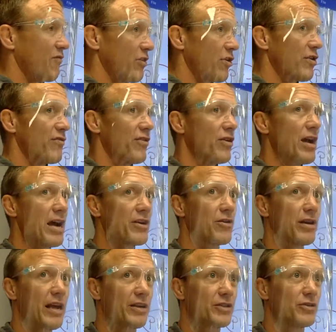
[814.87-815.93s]
this and get a
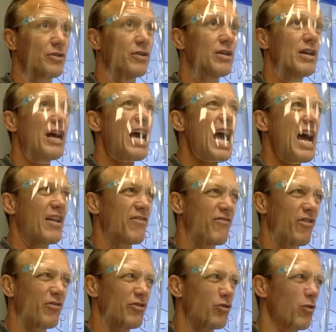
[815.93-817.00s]
very, very accurate answer
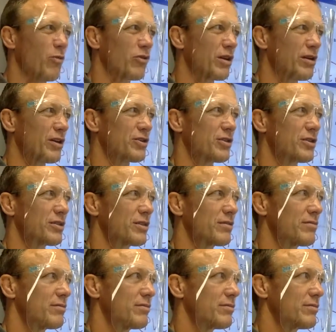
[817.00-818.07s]
at fairly normal
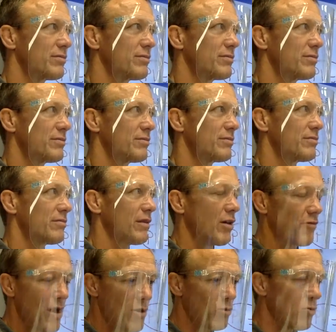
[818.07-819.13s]
conditions.
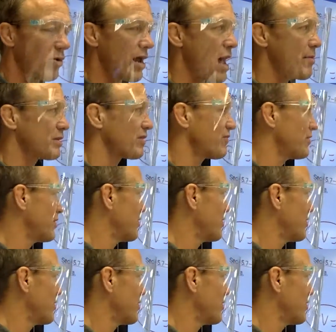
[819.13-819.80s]
Around